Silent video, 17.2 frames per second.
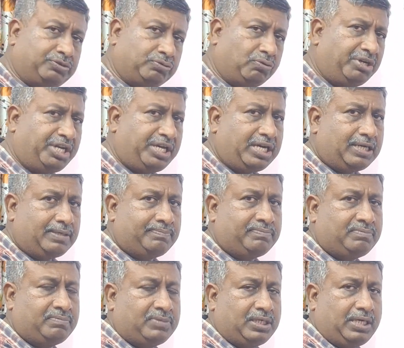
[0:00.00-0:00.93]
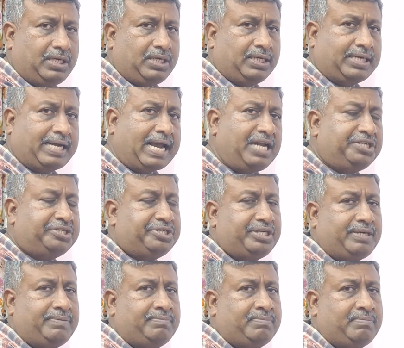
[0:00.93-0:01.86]
sodium,
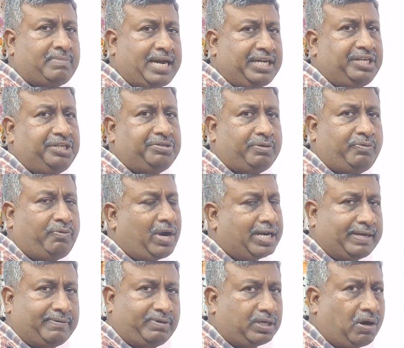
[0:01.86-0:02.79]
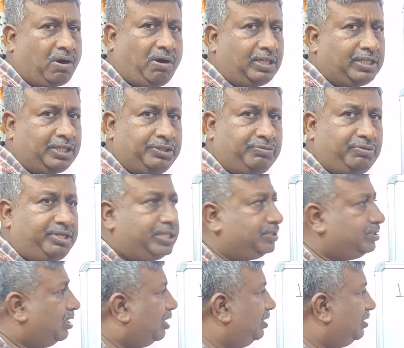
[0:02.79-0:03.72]
calcium, magnesium, whatever, all the
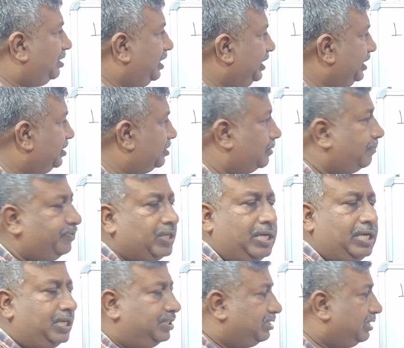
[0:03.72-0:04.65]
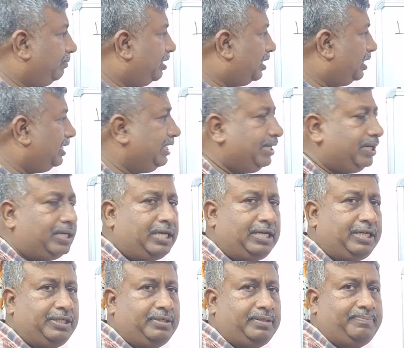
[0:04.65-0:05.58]
nutrients are released. Similarly,
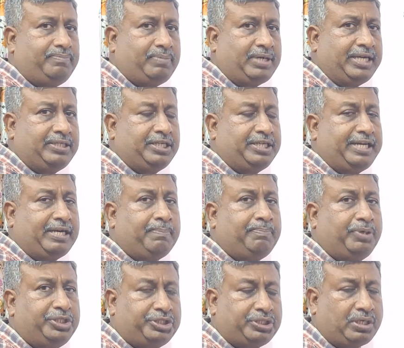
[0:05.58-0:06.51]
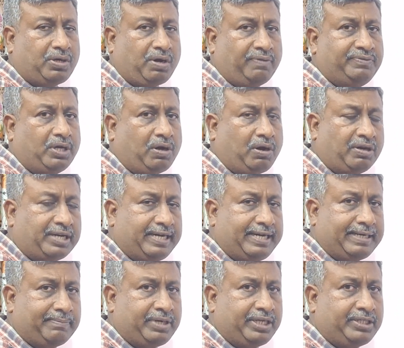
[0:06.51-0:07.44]
by the decomposition of the
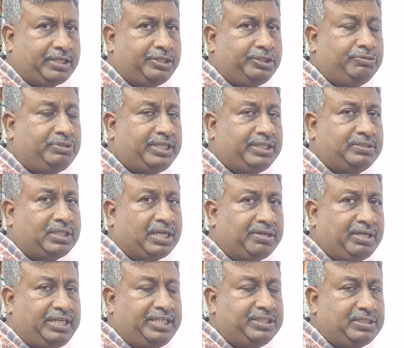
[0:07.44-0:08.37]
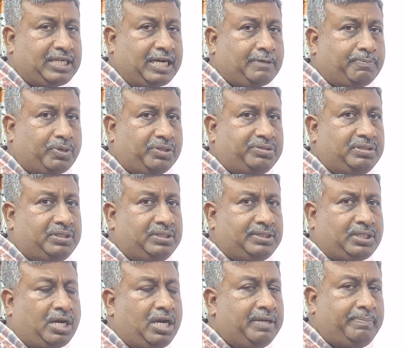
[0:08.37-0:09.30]
organic matter, nutrients are released. That process
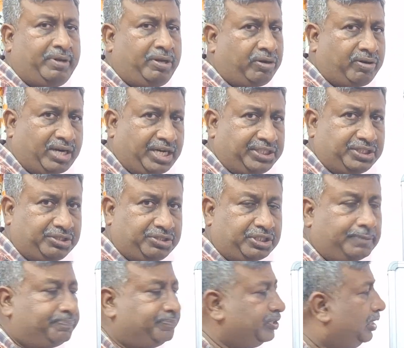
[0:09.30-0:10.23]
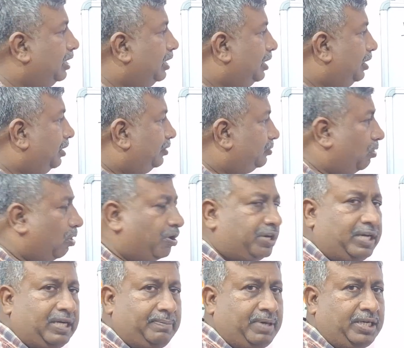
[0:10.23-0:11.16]
is called mineralization. So
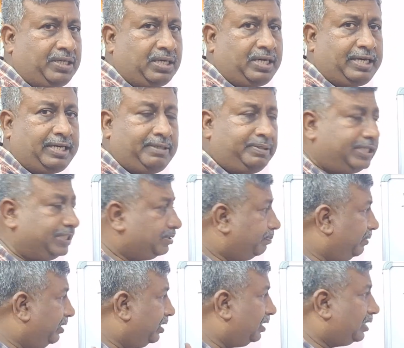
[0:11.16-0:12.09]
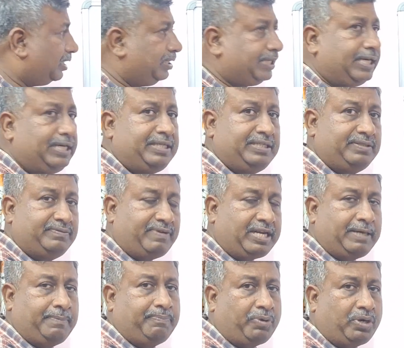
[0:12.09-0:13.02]
organic matter and this mineral content is
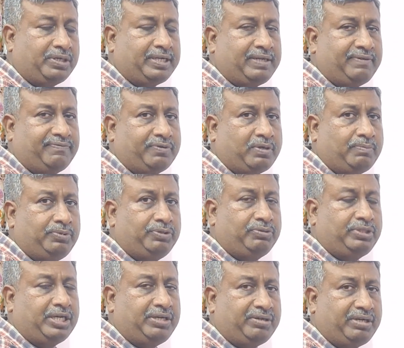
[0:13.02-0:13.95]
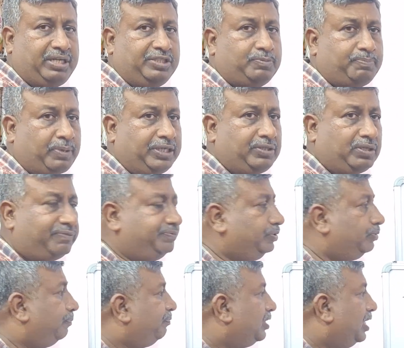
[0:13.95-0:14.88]
very important from nutrient release point
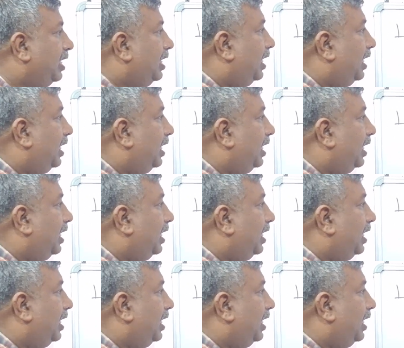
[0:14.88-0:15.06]
of view.